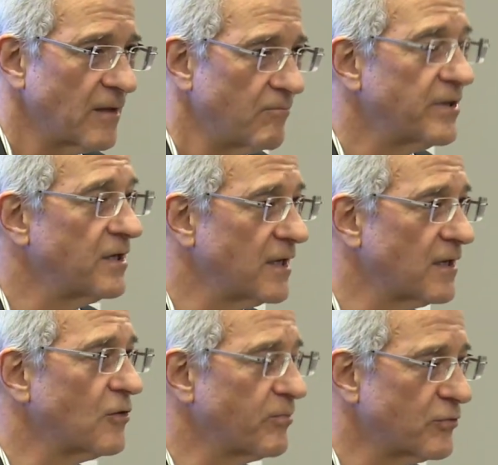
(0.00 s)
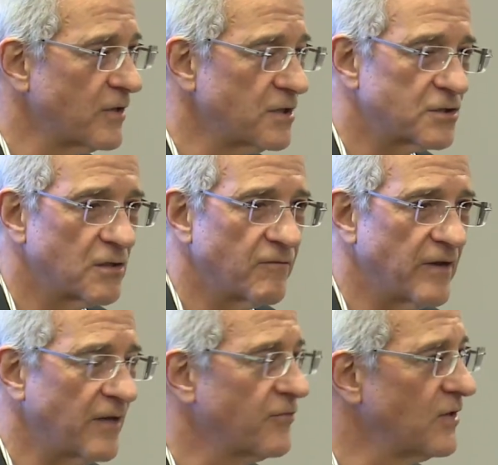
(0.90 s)
began an operation of
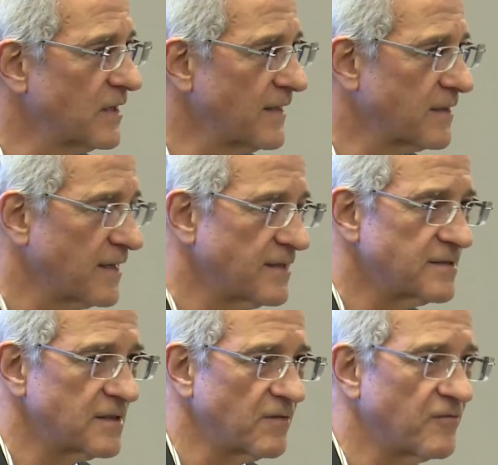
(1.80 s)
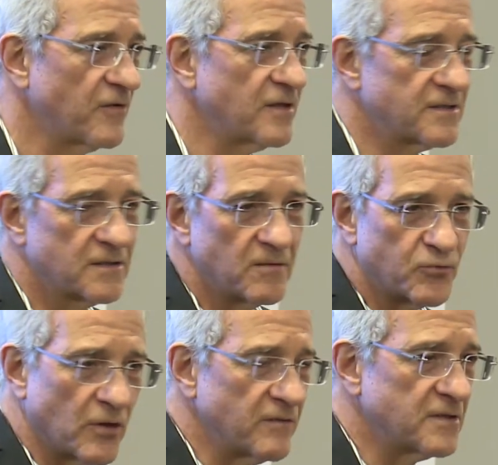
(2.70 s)
ethnically cleansing first the
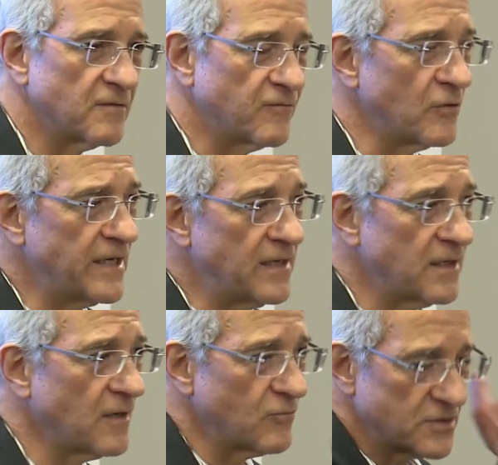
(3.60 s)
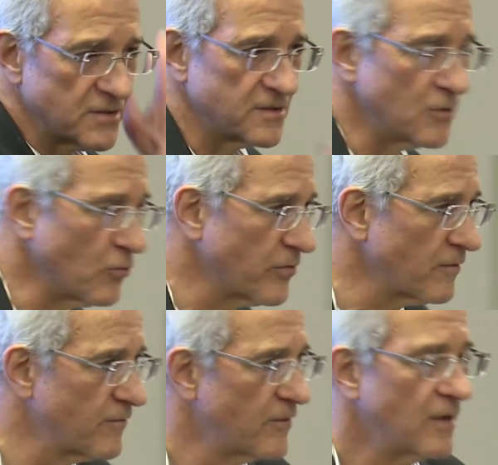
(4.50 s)
province of Volhynia, which is north
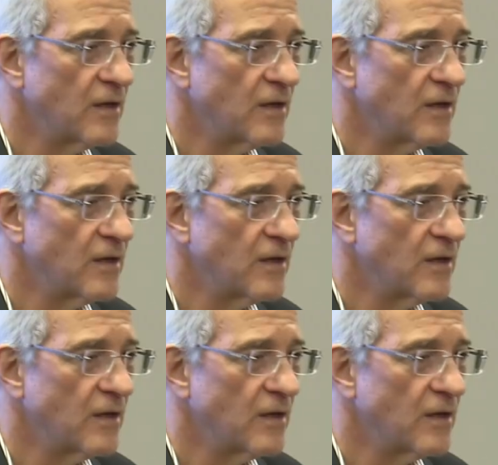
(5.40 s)
of